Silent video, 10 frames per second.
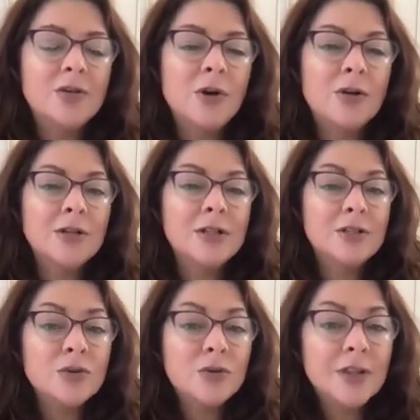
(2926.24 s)
record is
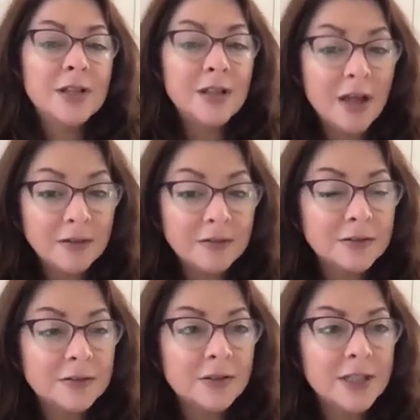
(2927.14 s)
truth and love,
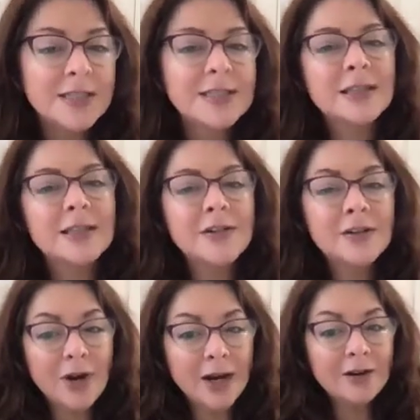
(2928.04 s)
right? It's the
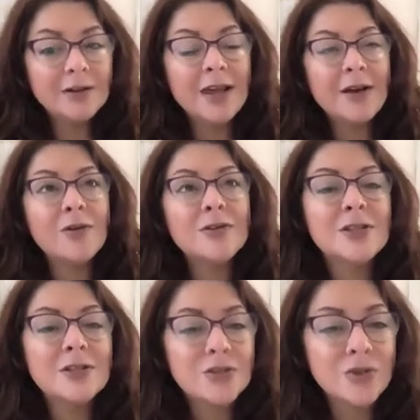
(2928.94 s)
living record that holds
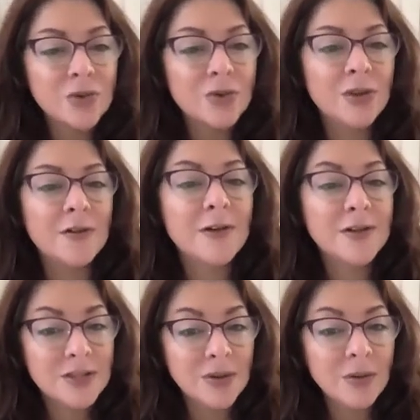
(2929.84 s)
the truth of our
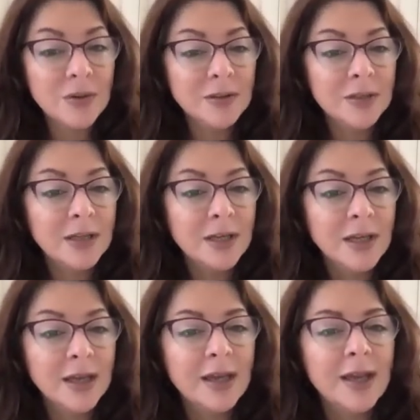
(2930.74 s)
soul
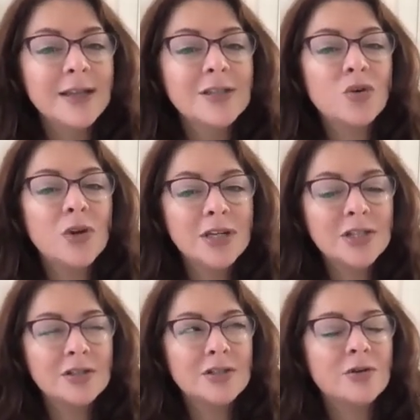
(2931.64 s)
and its
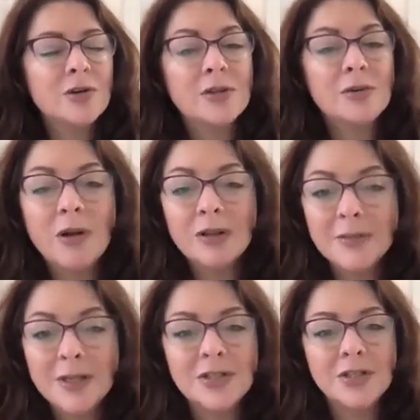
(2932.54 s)
creation story through all
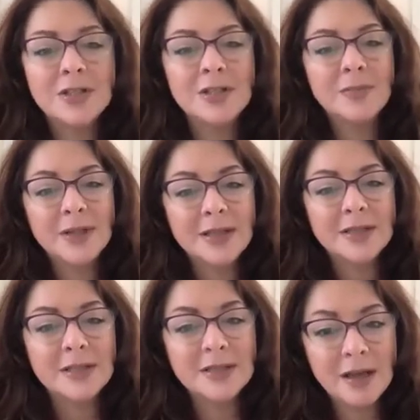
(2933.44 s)
dimensions and
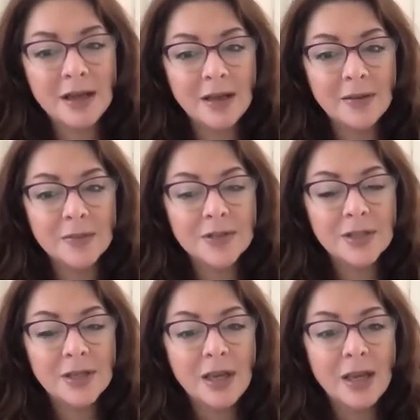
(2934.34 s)
planes and times.
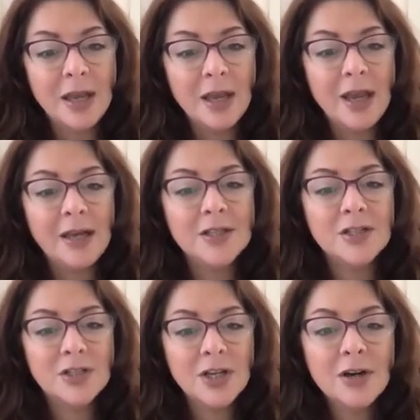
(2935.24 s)
And it
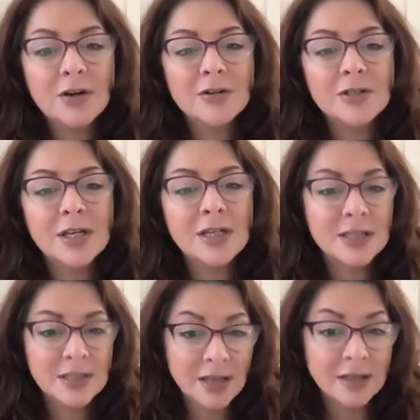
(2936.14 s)
shares, and it's
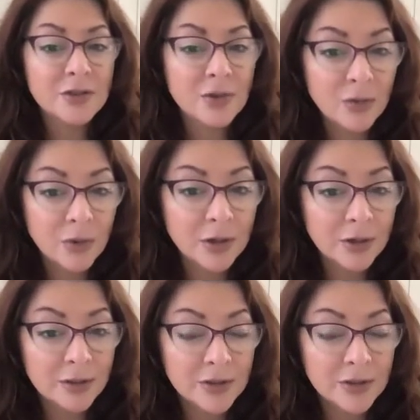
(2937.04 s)
a Sanskrit word